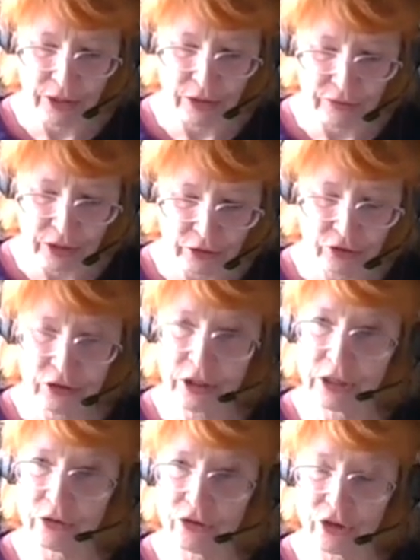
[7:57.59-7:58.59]

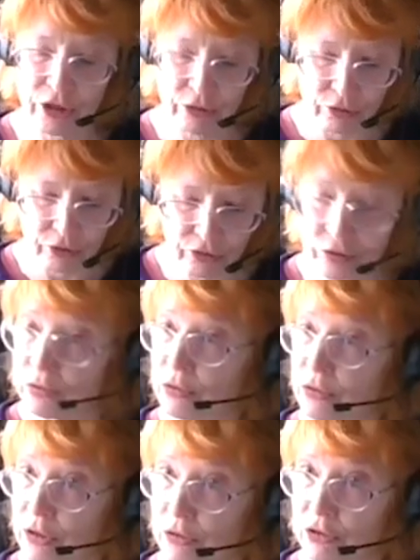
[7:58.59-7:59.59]
university, the students, and
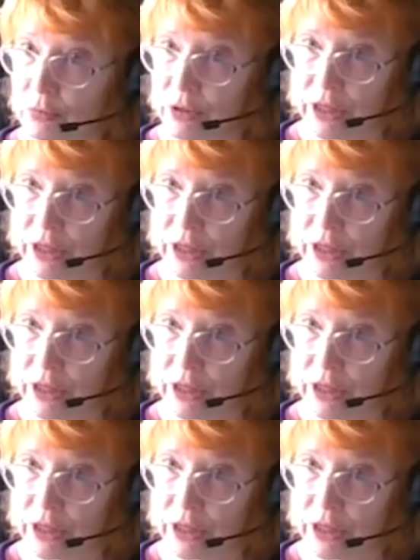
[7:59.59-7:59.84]
also some